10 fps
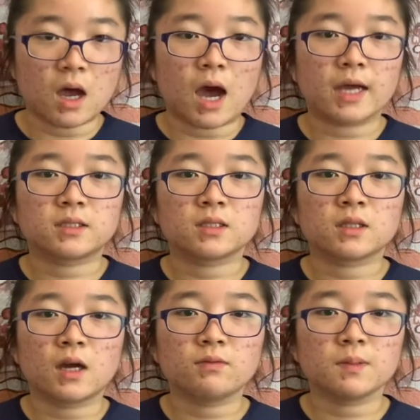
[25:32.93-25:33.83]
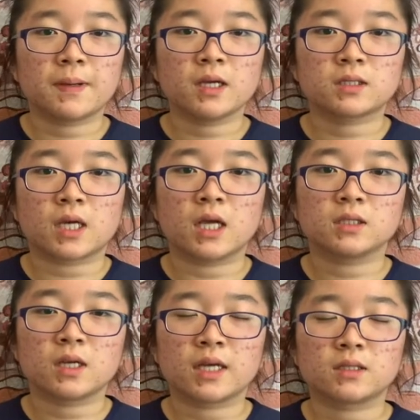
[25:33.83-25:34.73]
I did not really
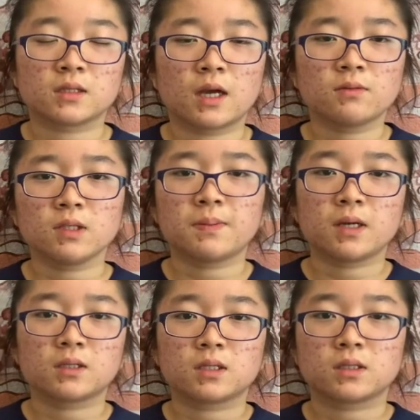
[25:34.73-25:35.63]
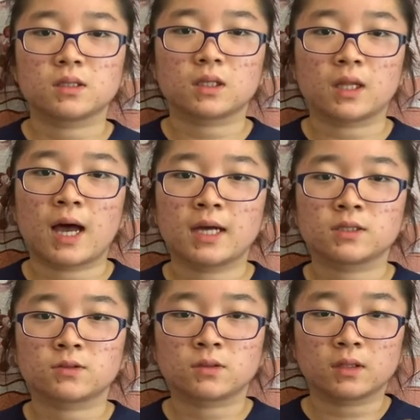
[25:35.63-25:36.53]
pay attention in
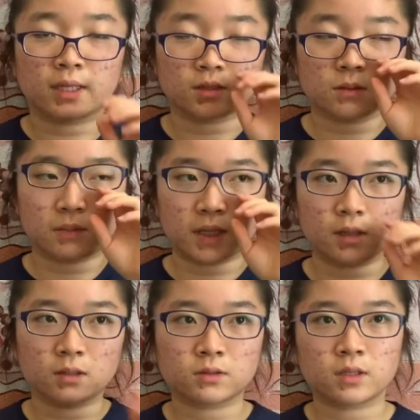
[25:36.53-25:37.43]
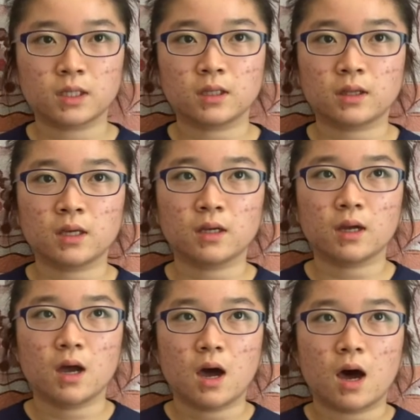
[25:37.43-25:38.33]
class or like my notes or anything
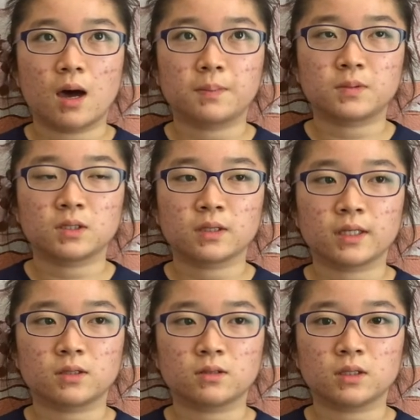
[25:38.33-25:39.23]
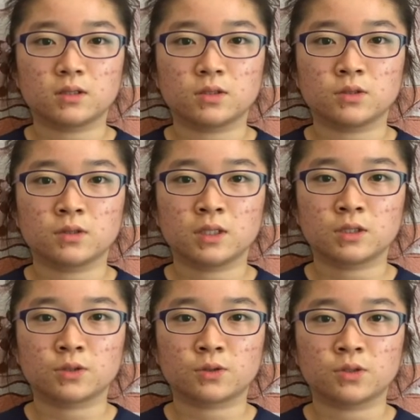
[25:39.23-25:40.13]
up to like unit
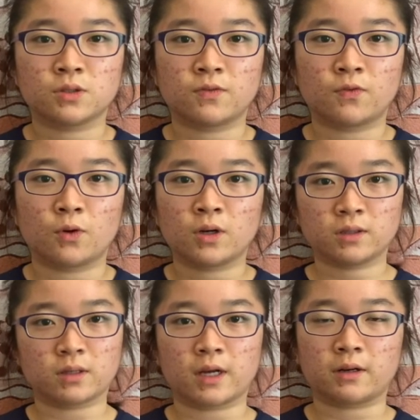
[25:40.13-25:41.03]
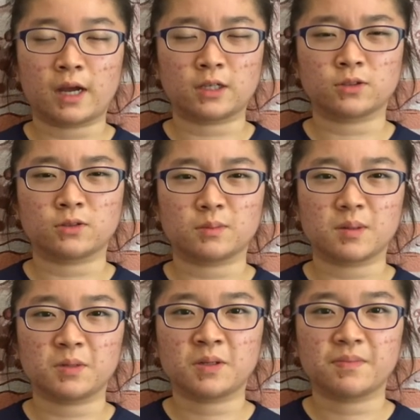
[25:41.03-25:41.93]
2-ish or unit 4. I don't actually
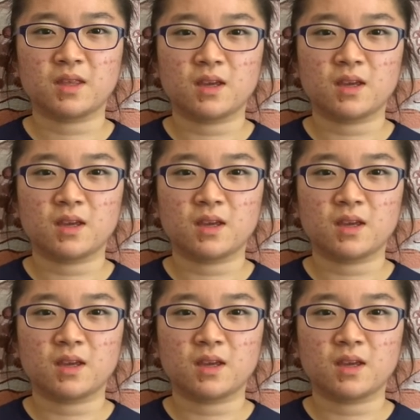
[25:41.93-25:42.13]
remember,